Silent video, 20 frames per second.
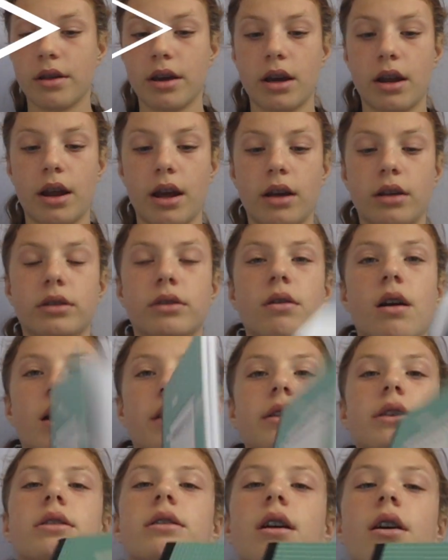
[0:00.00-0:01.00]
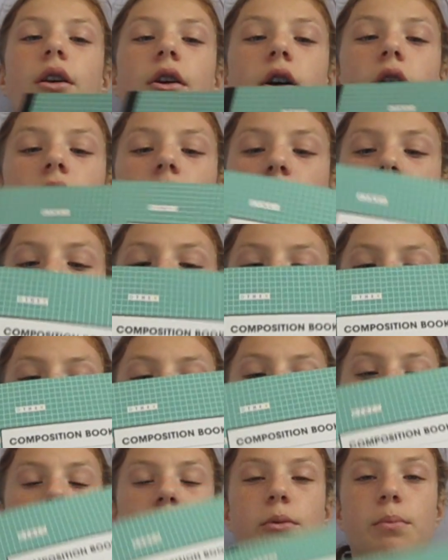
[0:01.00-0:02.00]
then I also got this other
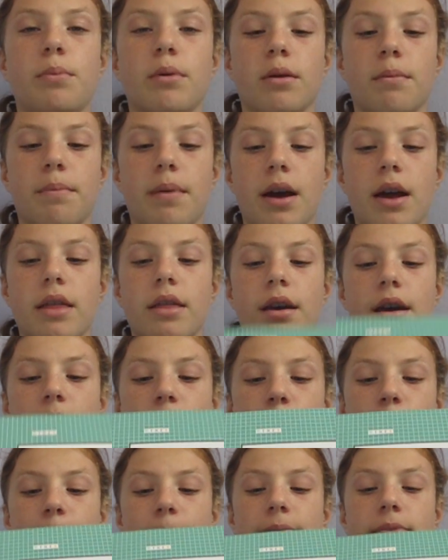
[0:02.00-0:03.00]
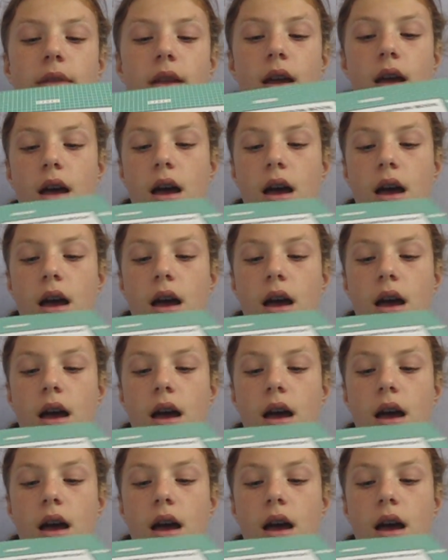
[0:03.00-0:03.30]
composition notebook by them.